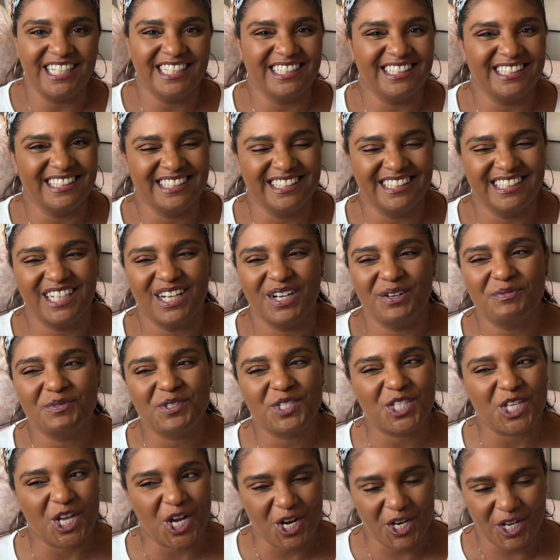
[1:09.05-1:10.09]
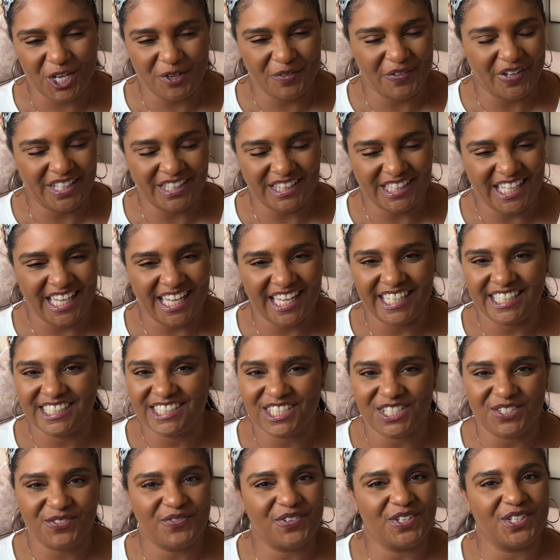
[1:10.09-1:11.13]
I'm sorry about that. It
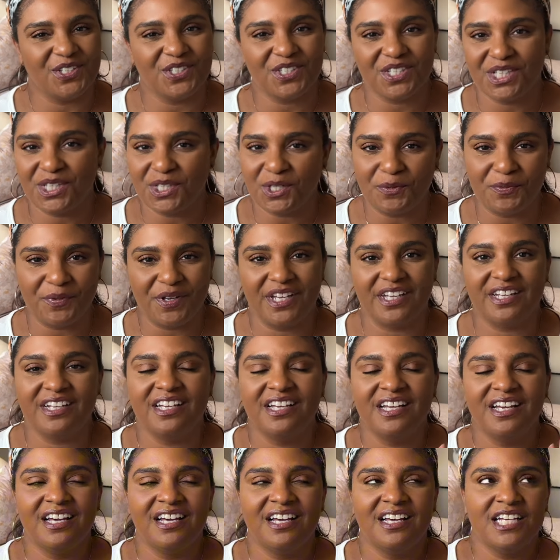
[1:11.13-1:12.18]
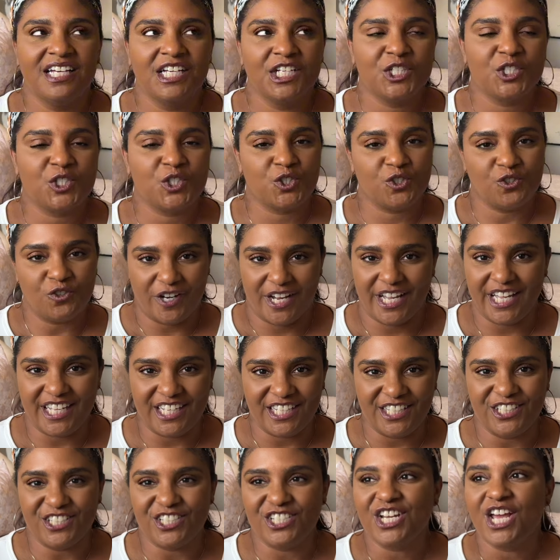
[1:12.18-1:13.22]
just feels a little bit
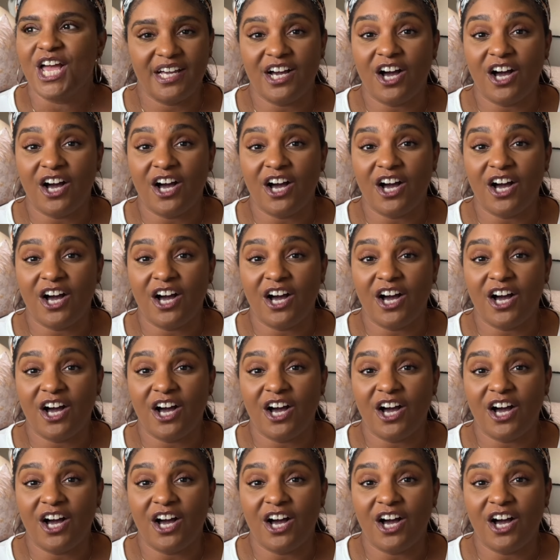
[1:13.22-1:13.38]
strange.